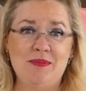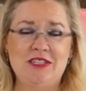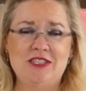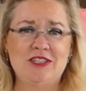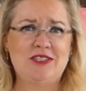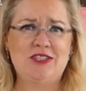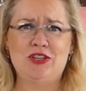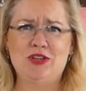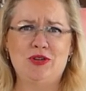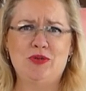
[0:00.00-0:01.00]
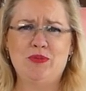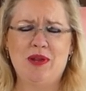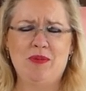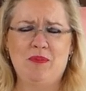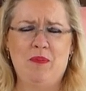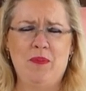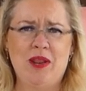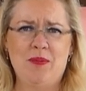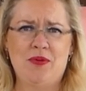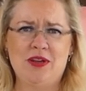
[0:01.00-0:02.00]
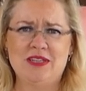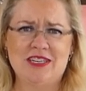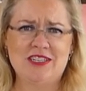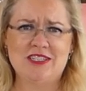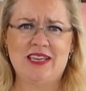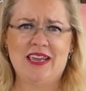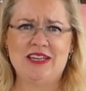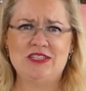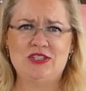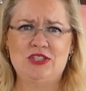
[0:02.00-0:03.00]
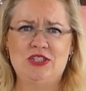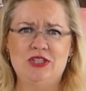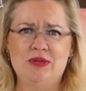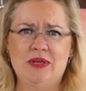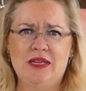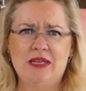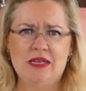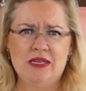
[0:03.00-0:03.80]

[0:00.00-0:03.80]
It's just too many points. I just can't do it.